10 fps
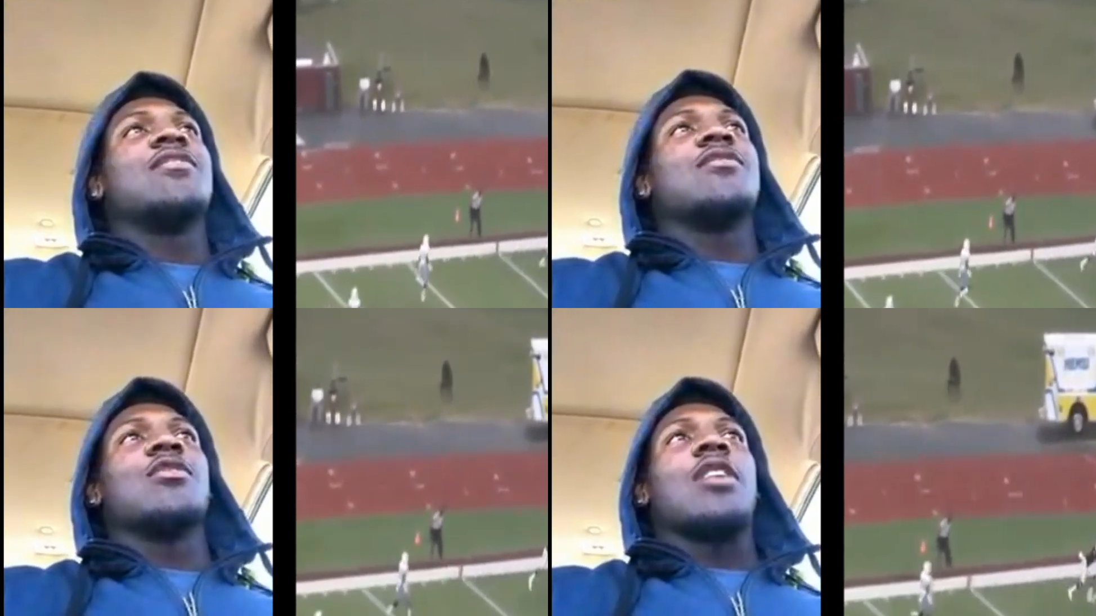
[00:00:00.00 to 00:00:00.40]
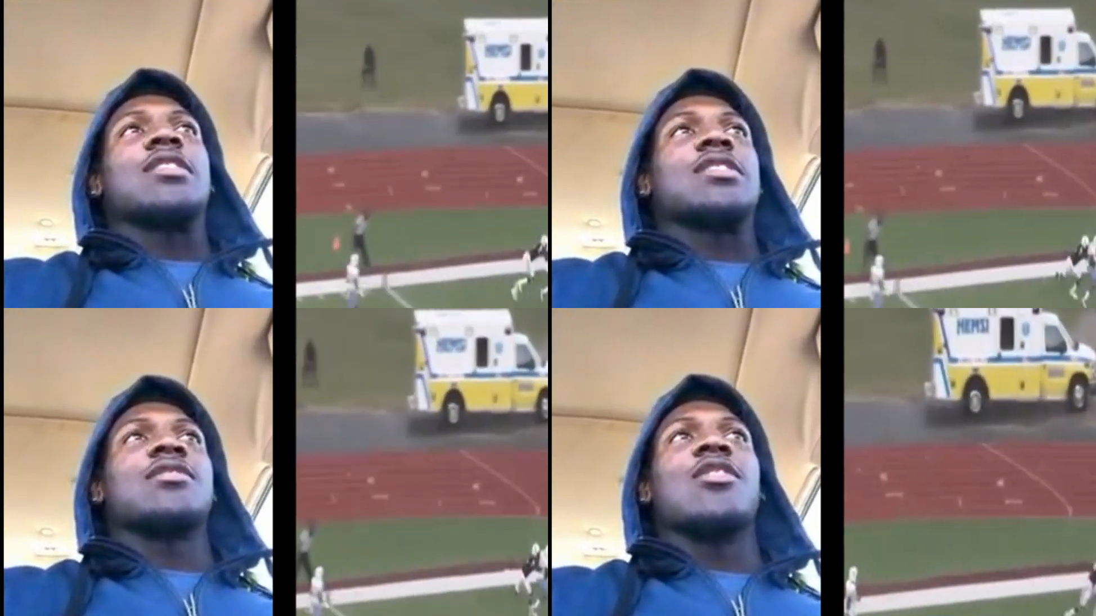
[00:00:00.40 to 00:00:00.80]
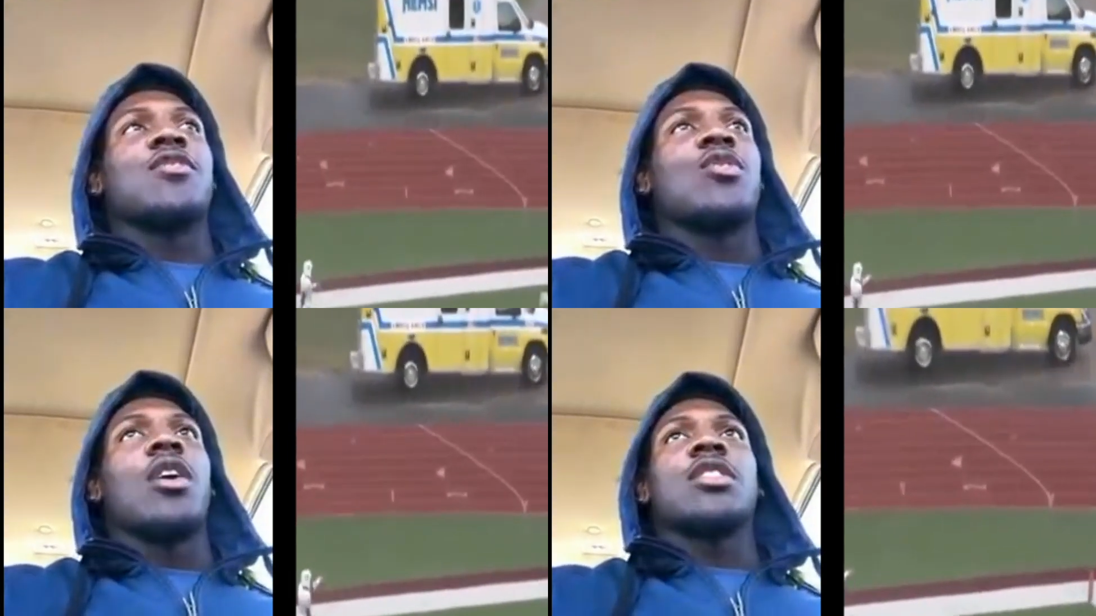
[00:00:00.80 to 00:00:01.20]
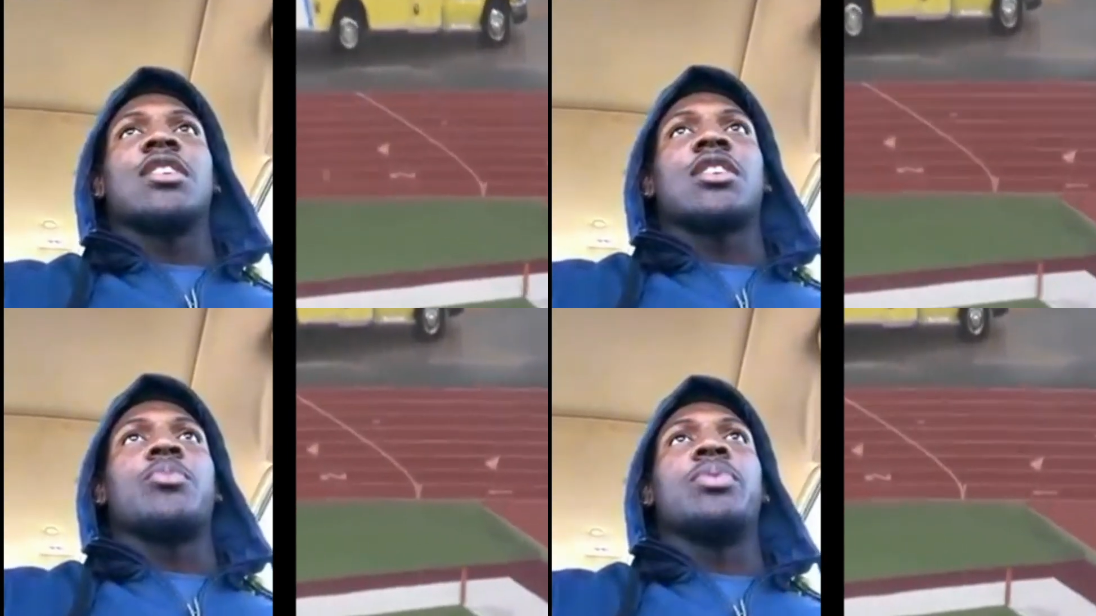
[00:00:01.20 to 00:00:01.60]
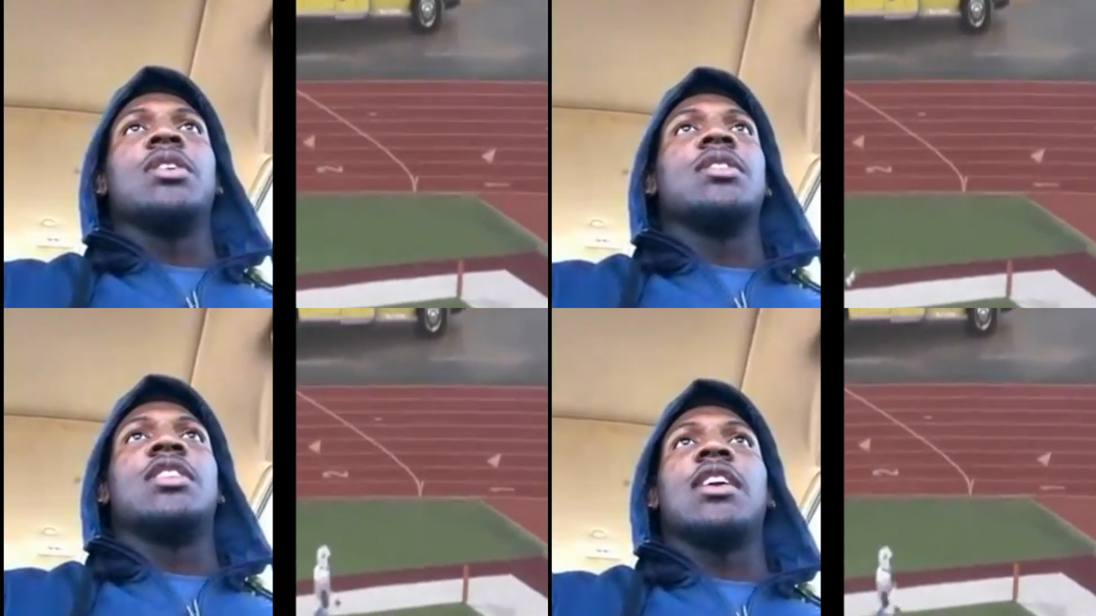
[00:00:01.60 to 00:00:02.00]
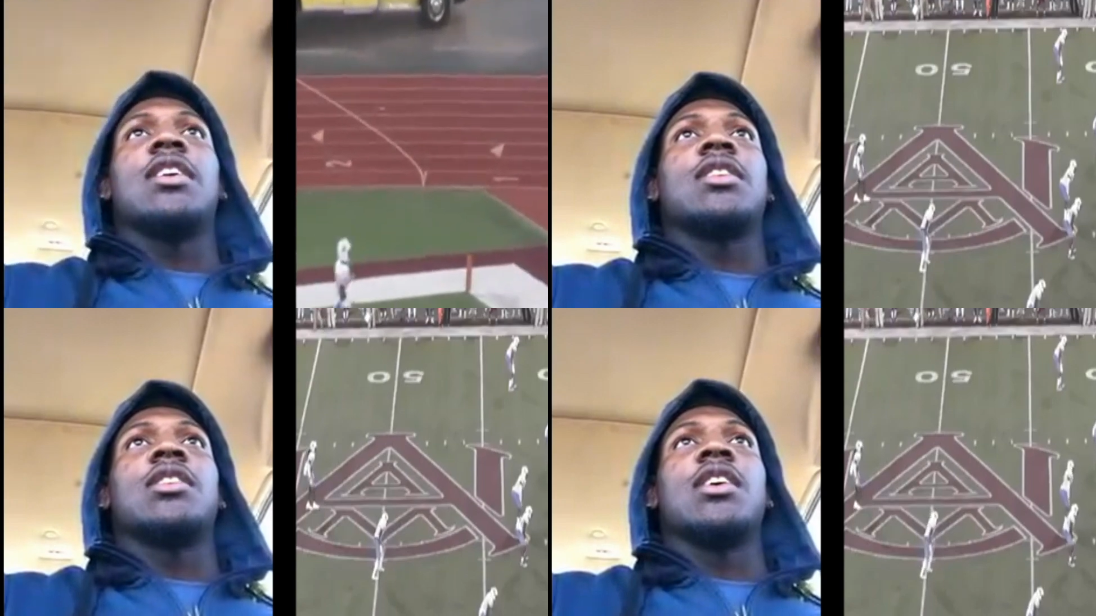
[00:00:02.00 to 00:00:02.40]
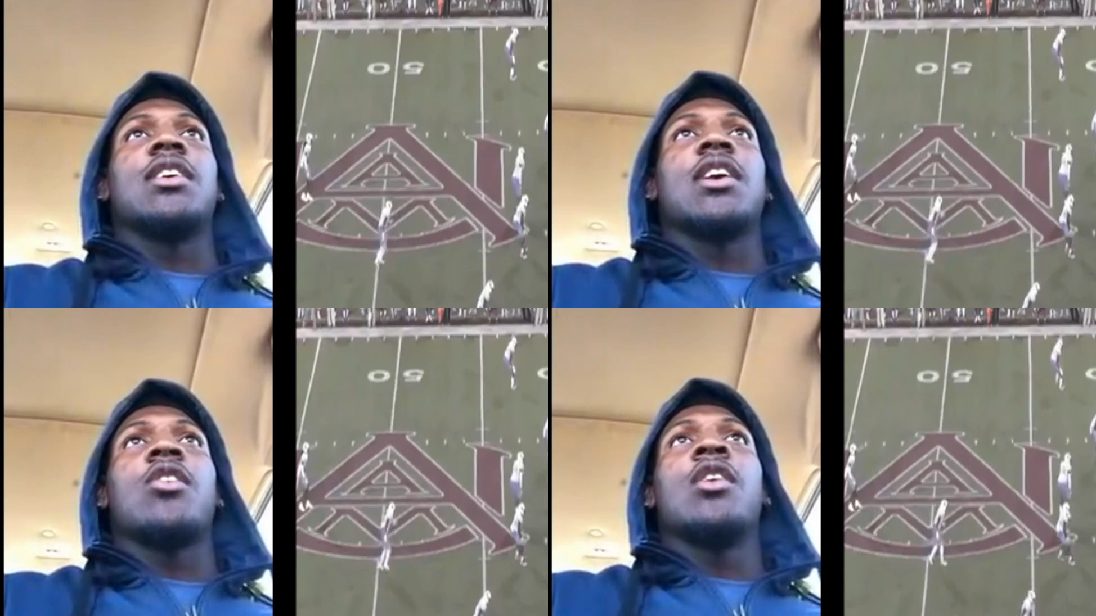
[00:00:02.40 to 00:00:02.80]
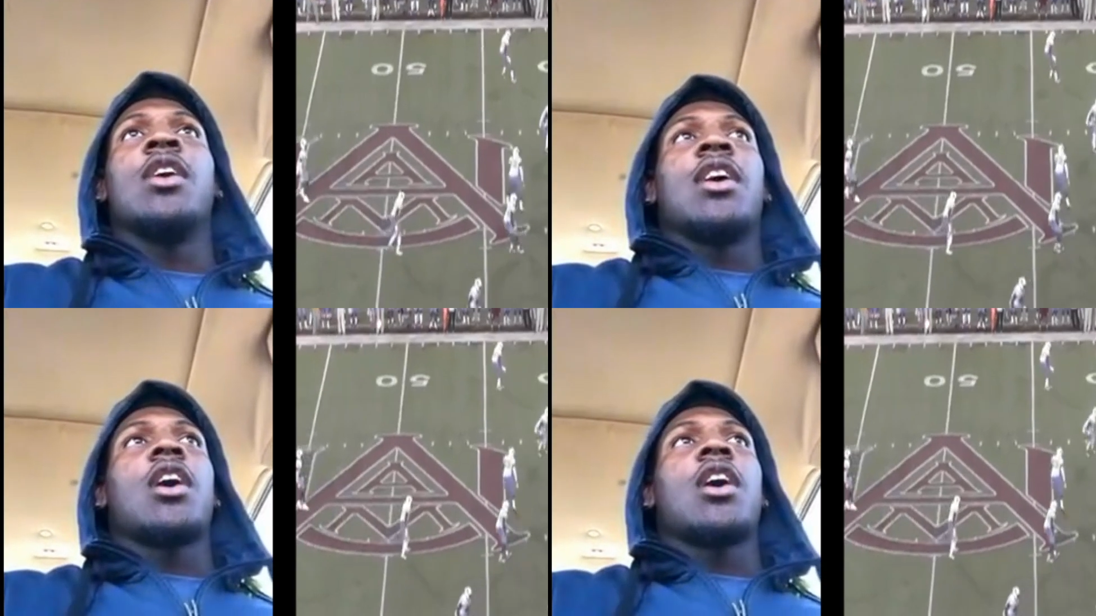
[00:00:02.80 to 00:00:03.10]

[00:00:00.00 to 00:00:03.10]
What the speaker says: You know, I just love to go out there and compete day in and day out.